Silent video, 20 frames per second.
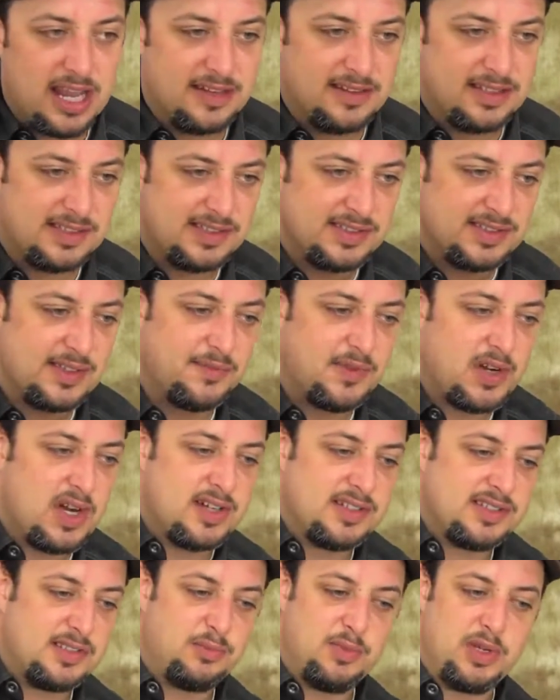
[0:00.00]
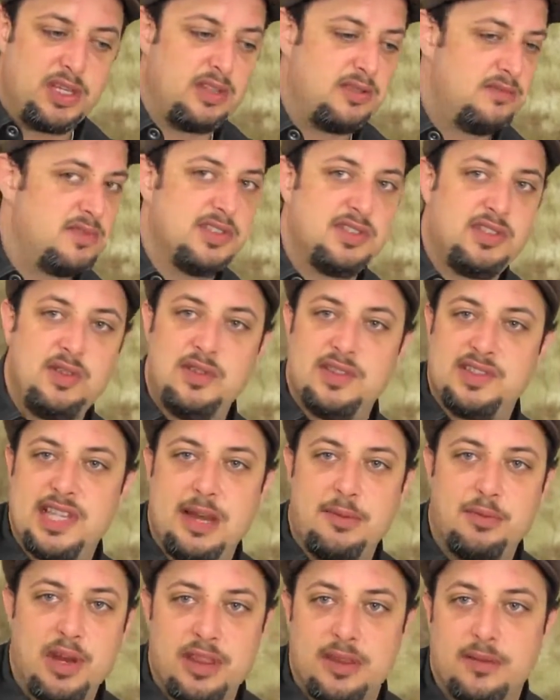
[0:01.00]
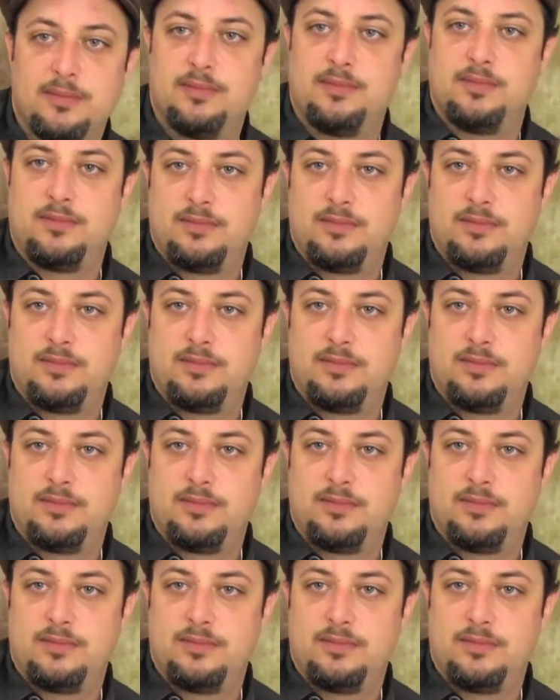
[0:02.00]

and this is the verse, and we just do the same rhythm.